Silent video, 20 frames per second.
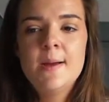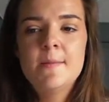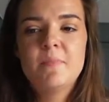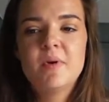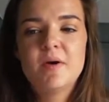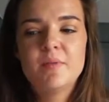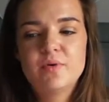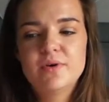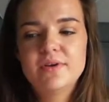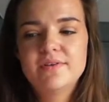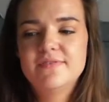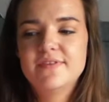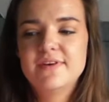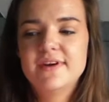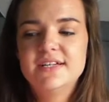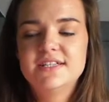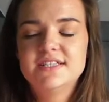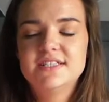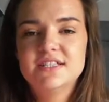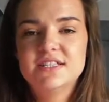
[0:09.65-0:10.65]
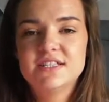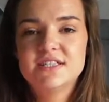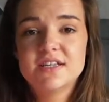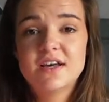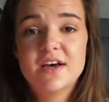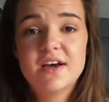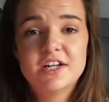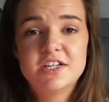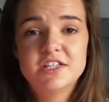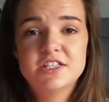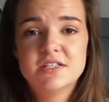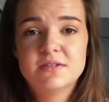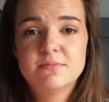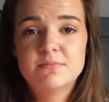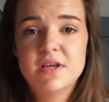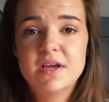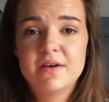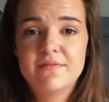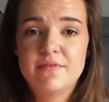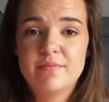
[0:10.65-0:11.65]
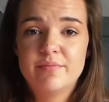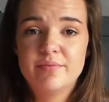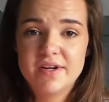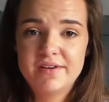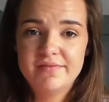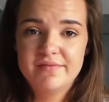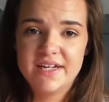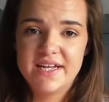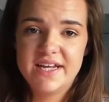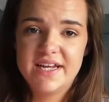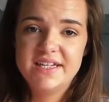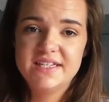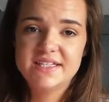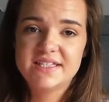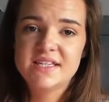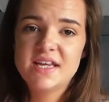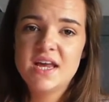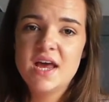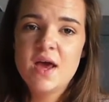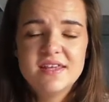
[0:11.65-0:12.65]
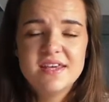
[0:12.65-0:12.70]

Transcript: my boyfriend signed me up for pre-release.